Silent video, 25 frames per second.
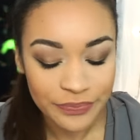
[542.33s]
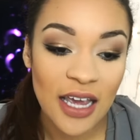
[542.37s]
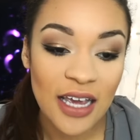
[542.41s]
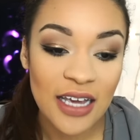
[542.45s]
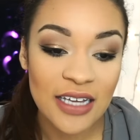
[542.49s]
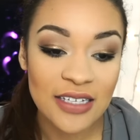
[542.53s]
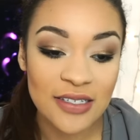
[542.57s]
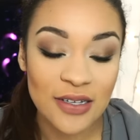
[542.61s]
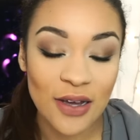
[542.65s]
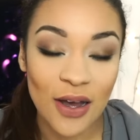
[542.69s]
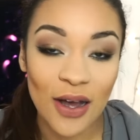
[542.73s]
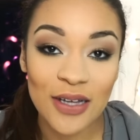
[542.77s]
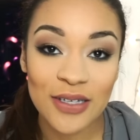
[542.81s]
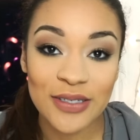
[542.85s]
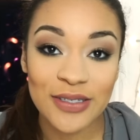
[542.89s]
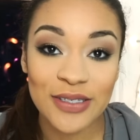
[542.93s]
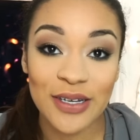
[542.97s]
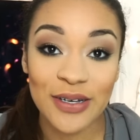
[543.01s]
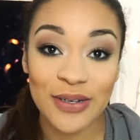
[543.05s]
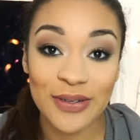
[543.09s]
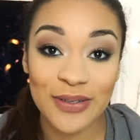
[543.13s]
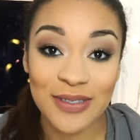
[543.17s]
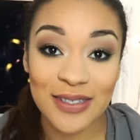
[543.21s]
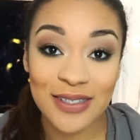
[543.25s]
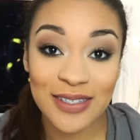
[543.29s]
is
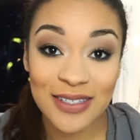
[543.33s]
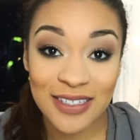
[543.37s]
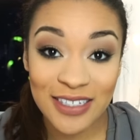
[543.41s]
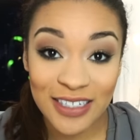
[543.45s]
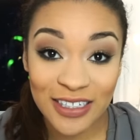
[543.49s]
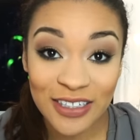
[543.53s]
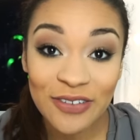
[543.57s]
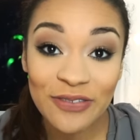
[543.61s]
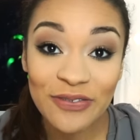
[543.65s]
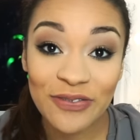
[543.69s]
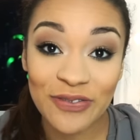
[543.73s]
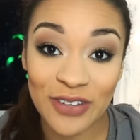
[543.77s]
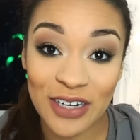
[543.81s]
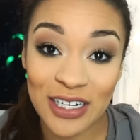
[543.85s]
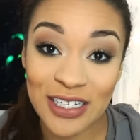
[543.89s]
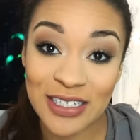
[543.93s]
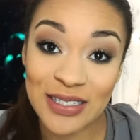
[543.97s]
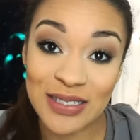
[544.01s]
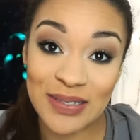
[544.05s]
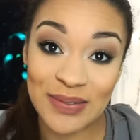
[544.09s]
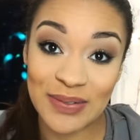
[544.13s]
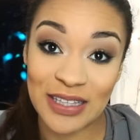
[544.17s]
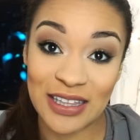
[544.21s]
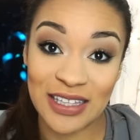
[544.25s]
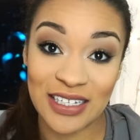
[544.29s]
also still
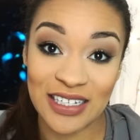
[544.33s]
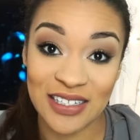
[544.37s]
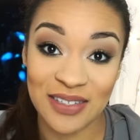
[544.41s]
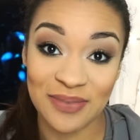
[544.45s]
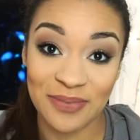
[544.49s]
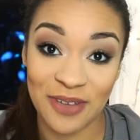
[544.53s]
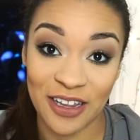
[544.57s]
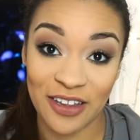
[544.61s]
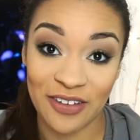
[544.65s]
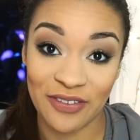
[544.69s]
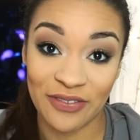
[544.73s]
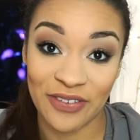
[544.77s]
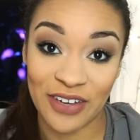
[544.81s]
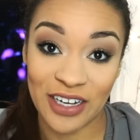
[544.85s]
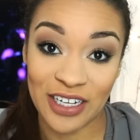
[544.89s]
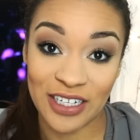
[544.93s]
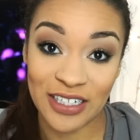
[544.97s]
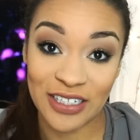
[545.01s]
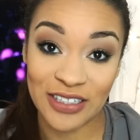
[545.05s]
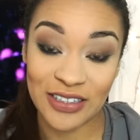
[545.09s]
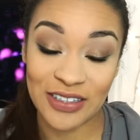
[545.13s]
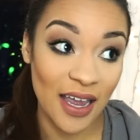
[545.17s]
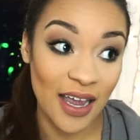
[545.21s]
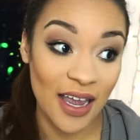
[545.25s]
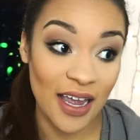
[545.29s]
friends with this
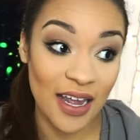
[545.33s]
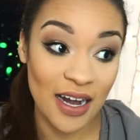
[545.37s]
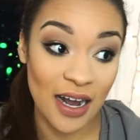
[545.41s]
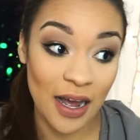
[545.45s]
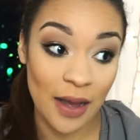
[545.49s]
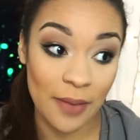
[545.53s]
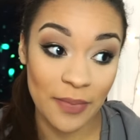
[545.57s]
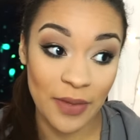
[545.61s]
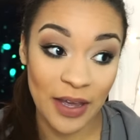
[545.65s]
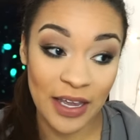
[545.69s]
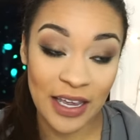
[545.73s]
motherfucker. And I'm